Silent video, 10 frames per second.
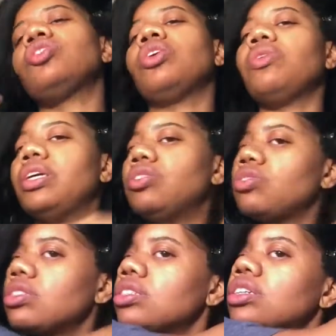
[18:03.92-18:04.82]
show an
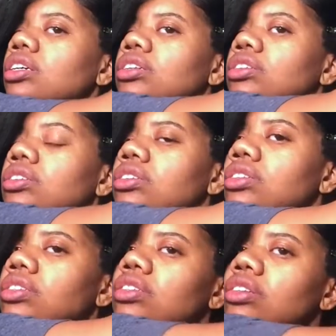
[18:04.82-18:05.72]
interest in
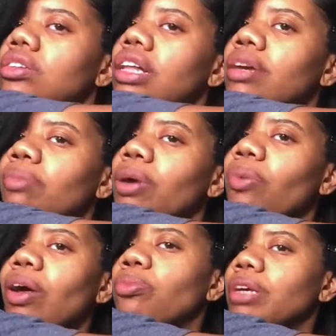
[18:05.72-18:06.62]
like my
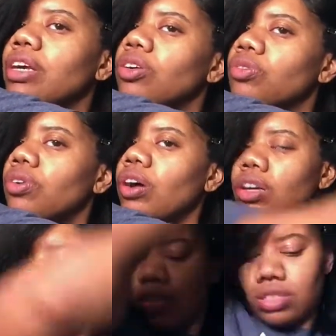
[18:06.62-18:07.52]
well-being
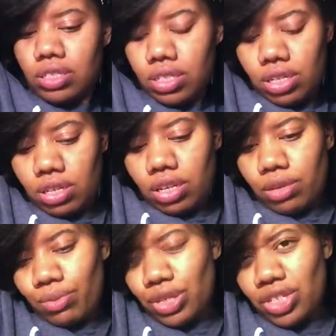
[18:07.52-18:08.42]
overall.
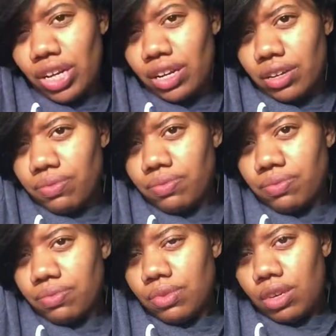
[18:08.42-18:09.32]
Appreciate it.
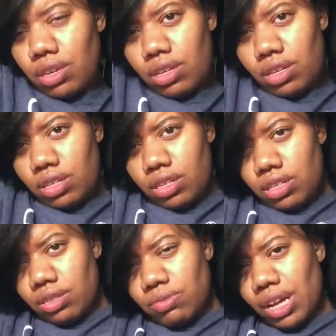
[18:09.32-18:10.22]

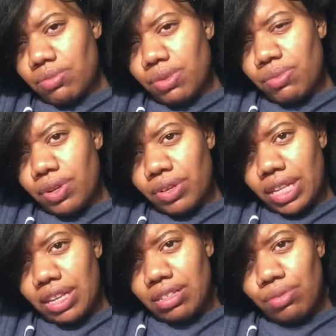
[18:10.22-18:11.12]
Sometimes people don't
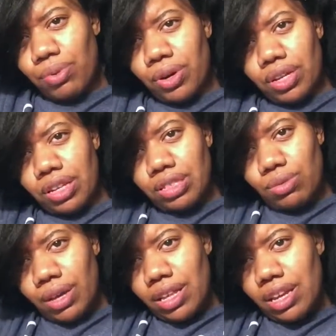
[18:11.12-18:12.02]
get that support, and
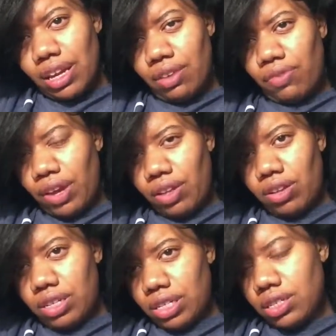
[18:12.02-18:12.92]
that's why they kind of fail
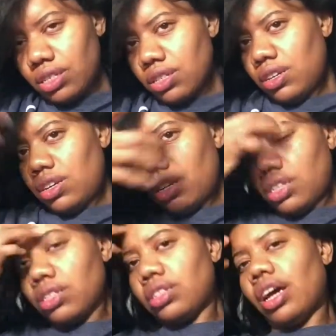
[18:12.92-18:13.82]
on
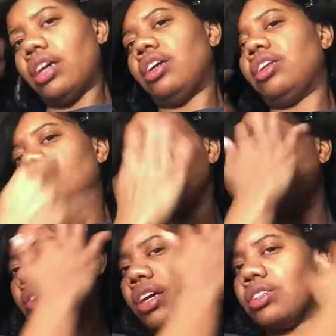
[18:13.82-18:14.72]
diet and
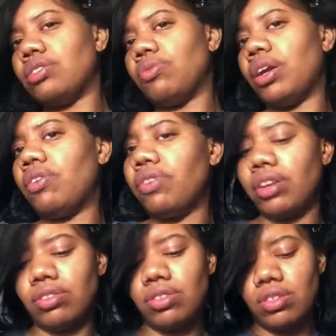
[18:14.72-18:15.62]
exercise and whatever
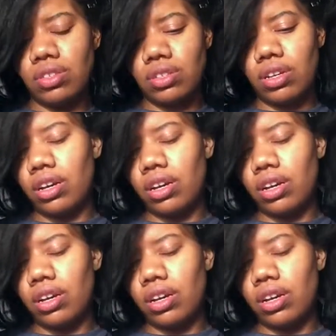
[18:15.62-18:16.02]
else.